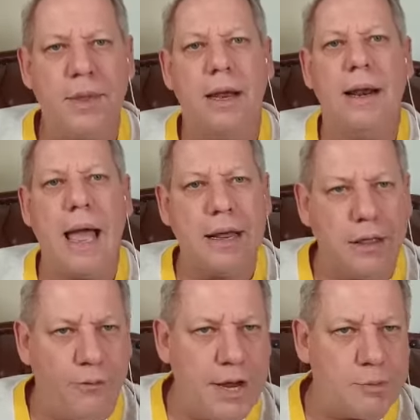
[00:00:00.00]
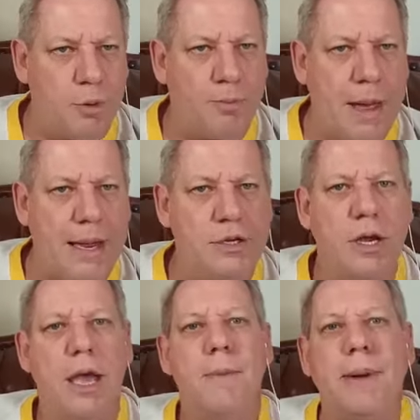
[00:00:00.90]
Like the Facebook page,
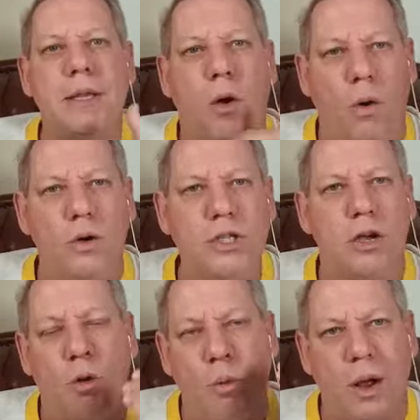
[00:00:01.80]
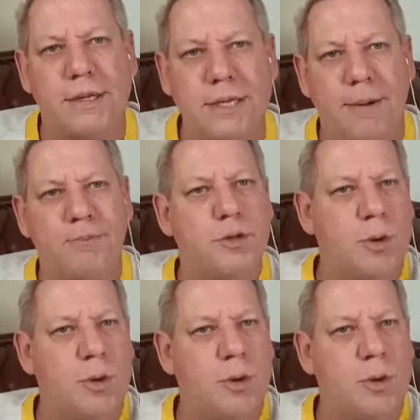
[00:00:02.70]
but also the WhatsApps.